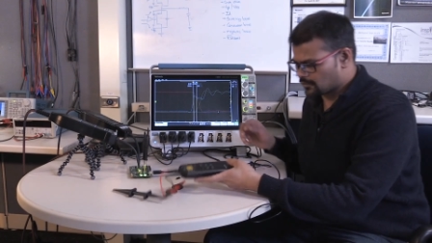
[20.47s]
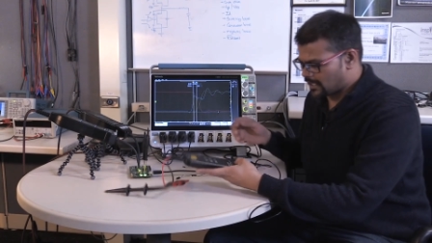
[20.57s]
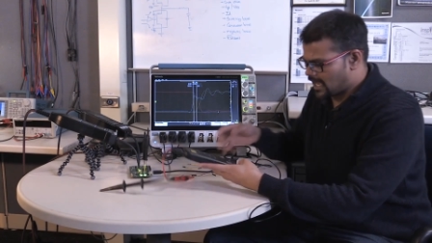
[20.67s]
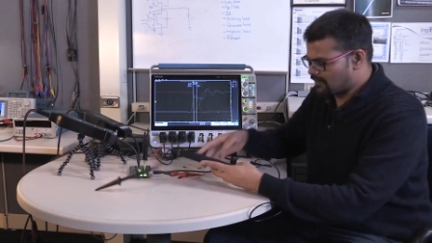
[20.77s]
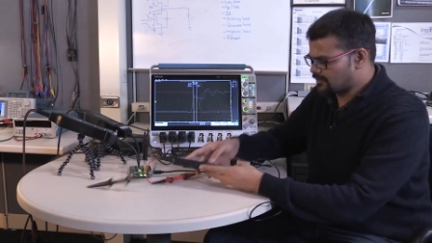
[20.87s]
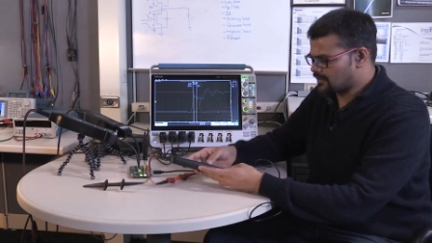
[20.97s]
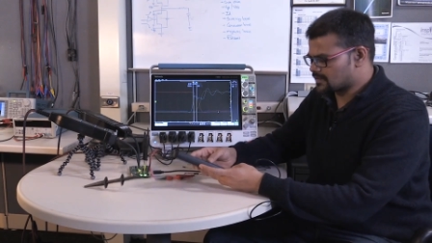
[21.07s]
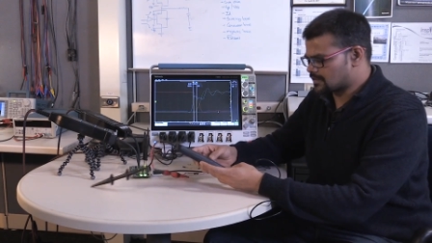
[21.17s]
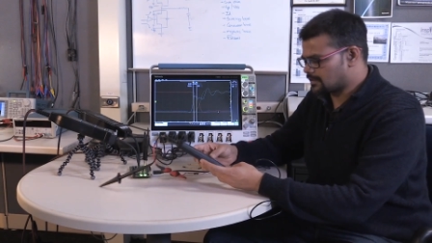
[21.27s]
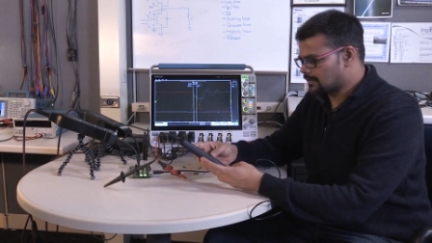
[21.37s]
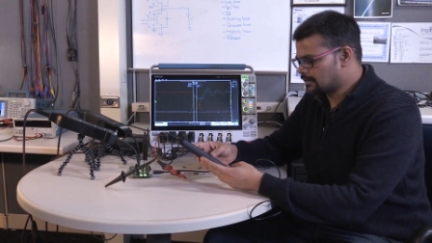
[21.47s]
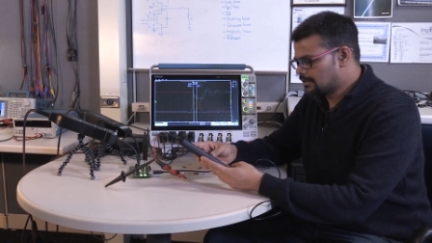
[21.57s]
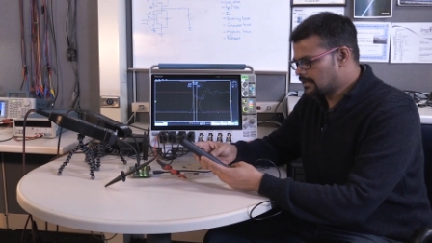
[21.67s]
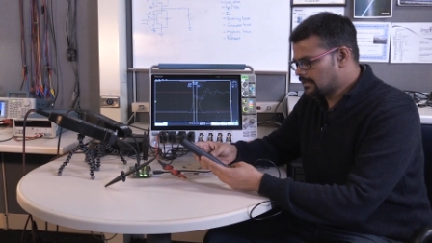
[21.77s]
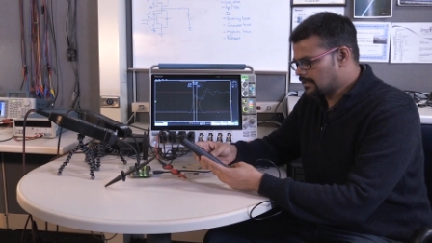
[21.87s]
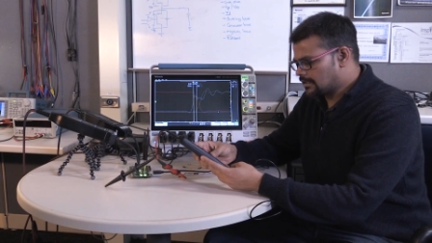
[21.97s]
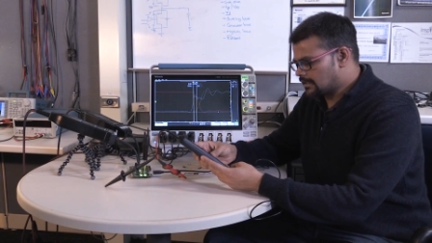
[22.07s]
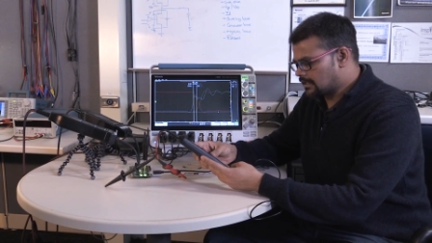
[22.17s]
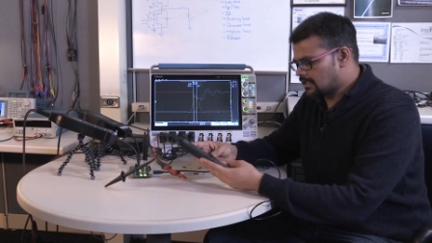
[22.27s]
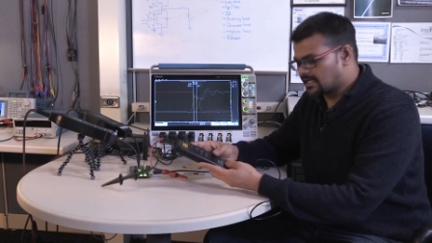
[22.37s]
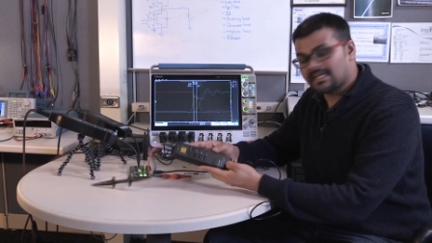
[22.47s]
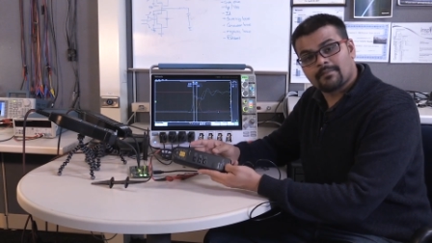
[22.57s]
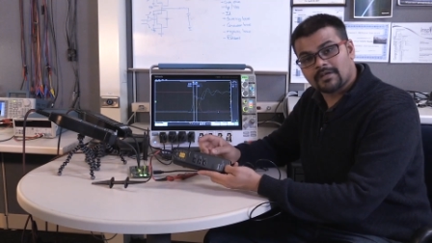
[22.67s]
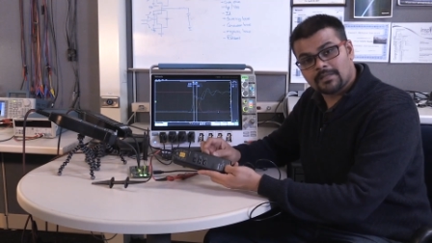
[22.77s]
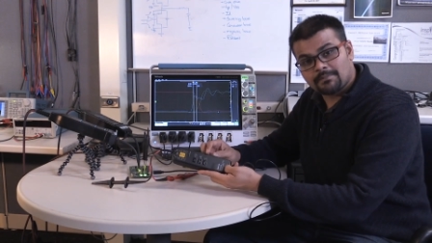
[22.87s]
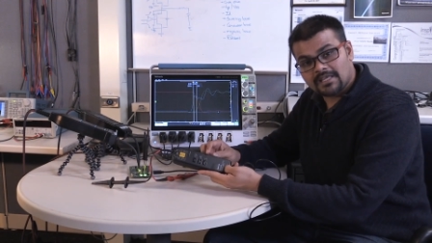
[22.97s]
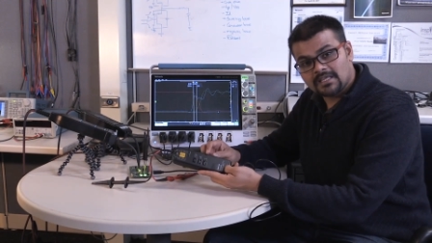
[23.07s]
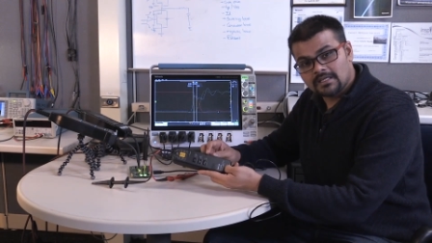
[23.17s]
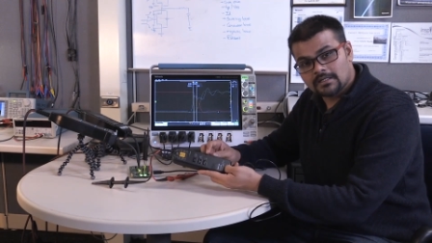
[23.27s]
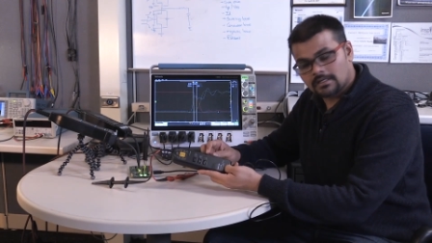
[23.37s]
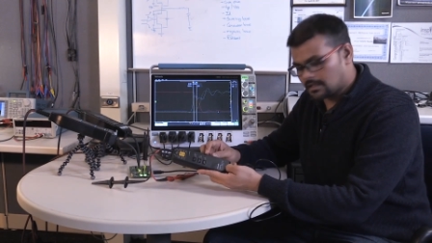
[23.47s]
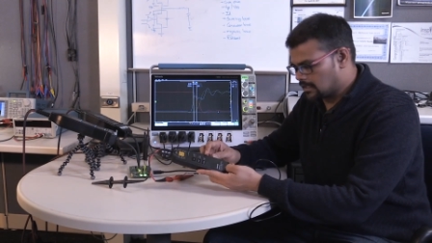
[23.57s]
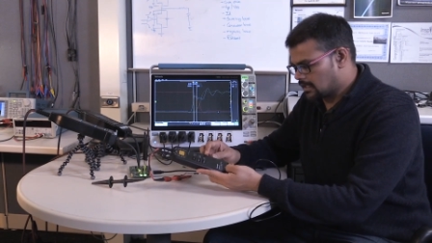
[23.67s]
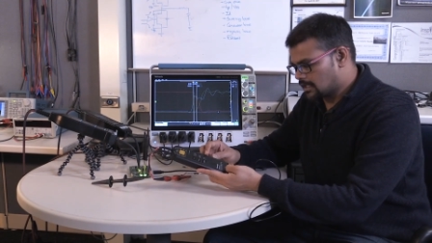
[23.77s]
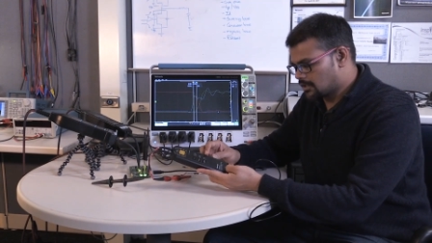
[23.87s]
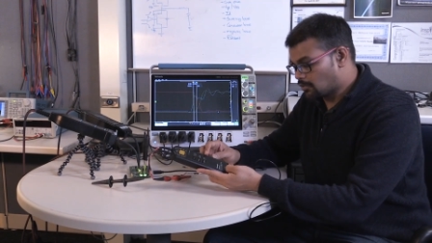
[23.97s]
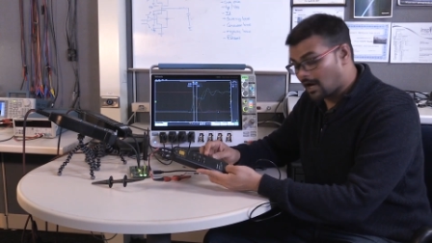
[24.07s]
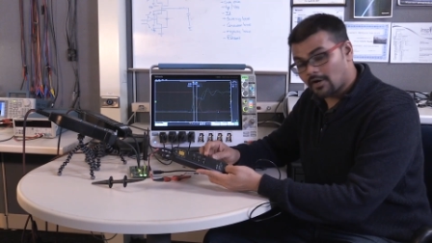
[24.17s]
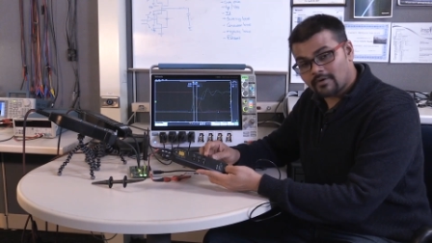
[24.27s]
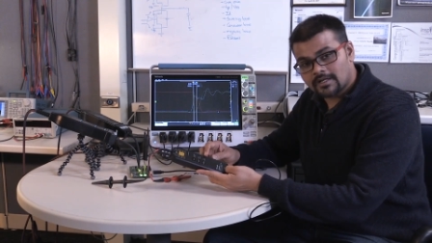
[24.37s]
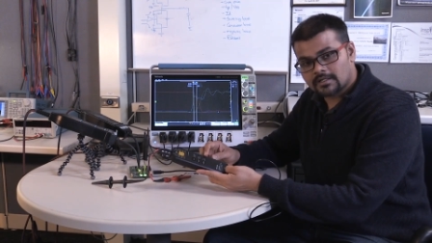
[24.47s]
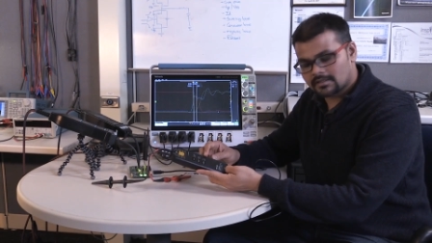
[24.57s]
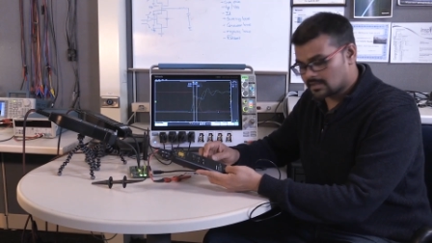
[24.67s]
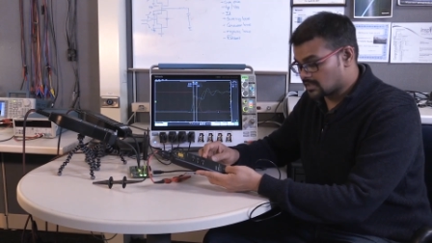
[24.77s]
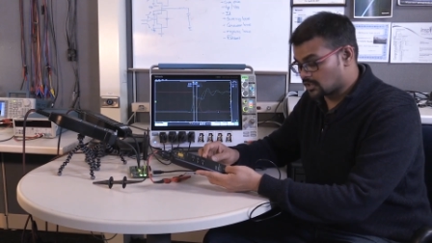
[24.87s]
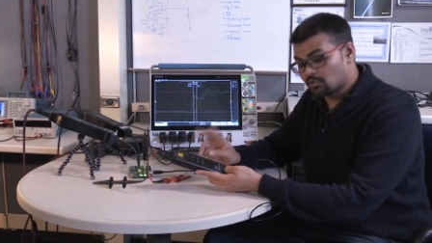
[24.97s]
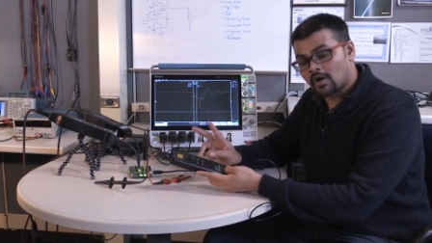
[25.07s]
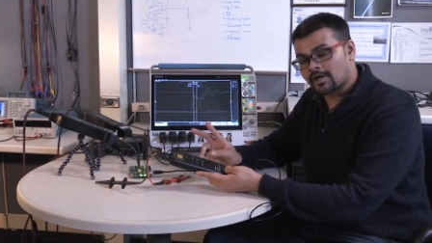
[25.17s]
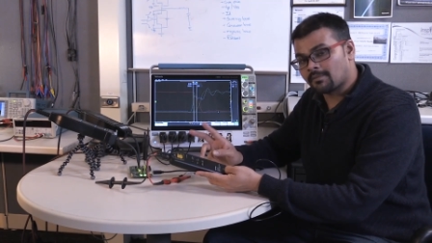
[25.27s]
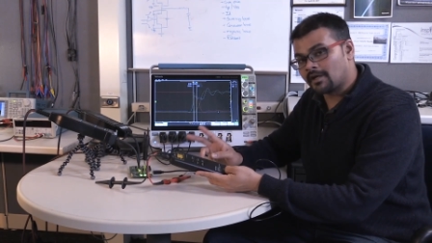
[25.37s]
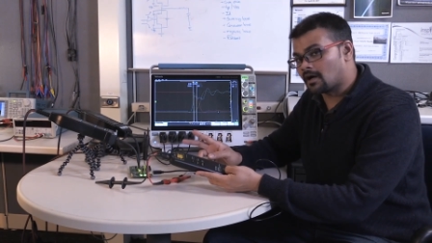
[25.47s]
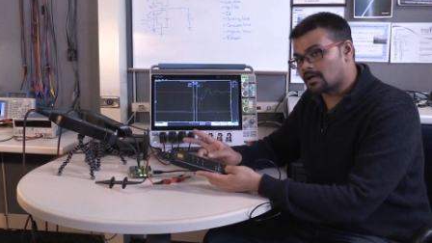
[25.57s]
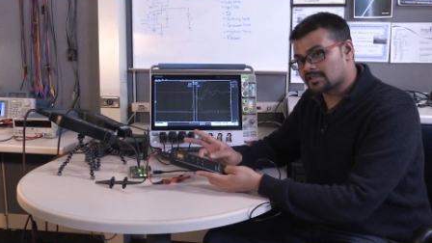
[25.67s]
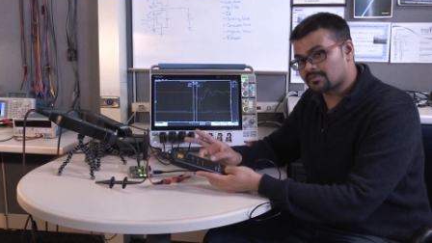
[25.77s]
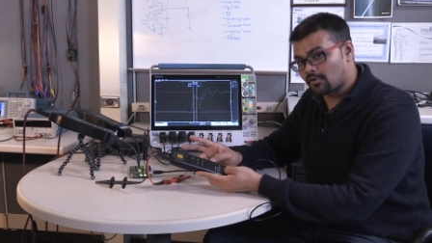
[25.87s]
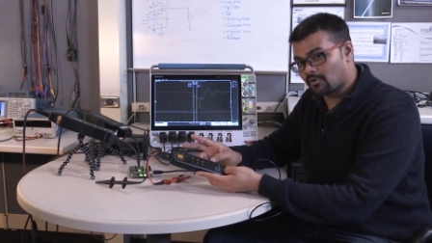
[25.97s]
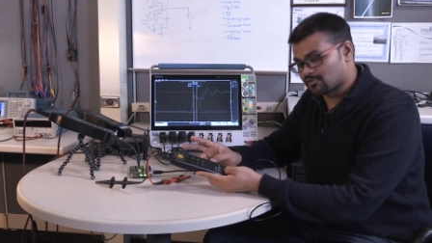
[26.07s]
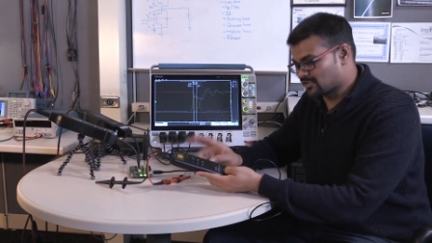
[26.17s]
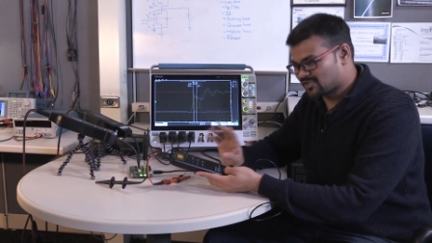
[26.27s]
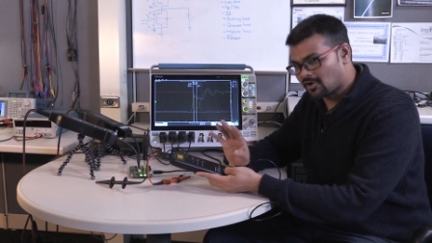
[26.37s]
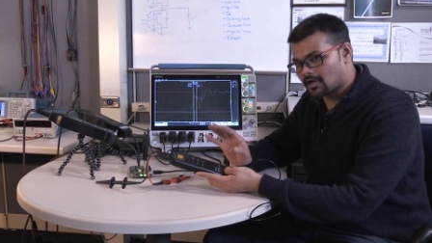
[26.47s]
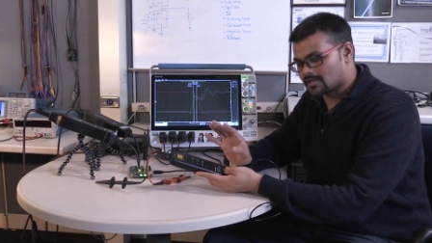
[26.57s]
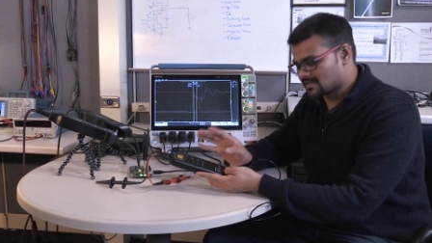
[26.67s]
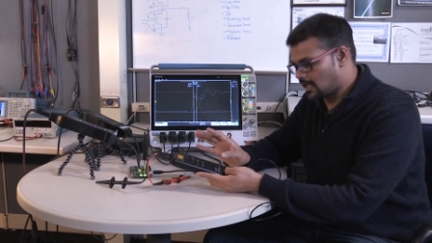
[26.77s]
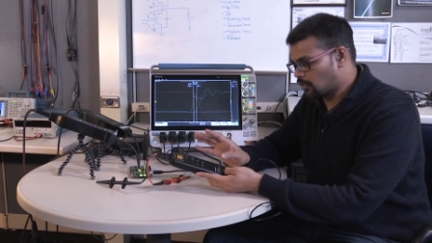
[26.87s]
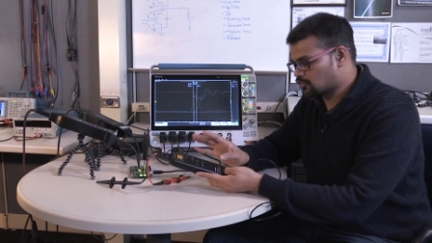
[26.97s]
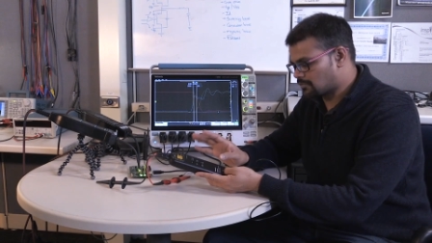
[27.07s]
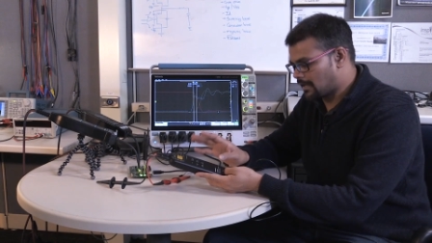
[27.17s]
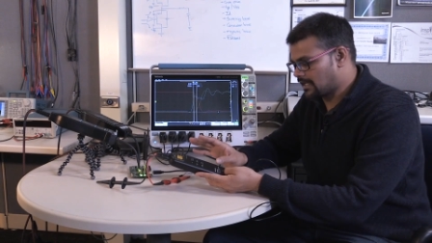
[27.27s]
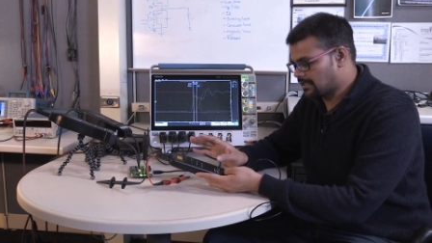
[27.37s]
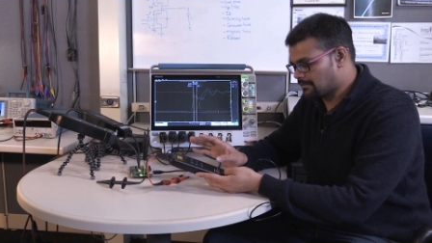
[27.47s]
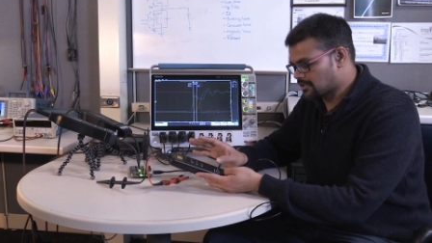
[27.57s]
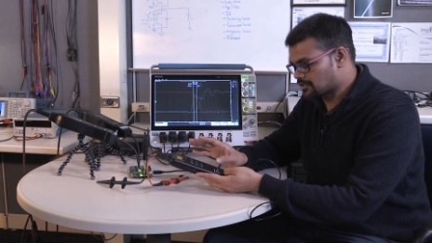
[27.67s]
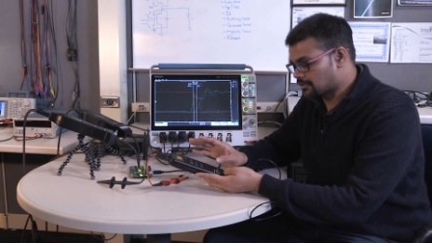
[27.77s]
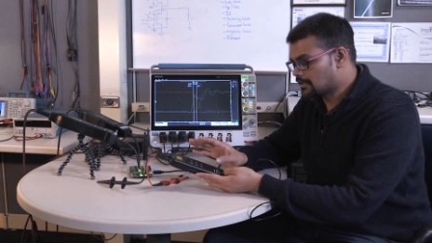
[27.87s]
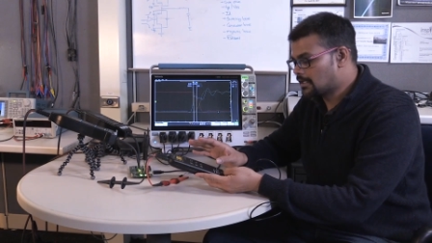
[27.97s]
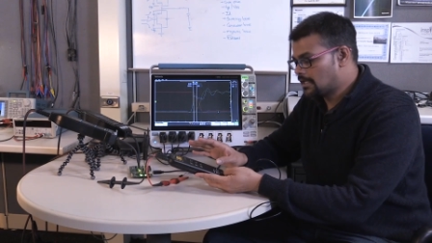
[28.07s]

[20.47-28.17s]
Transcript: What I have here is a, a TMDP uh, 200. This is a 200 megahertz probe, so it's not a slouch by any measure.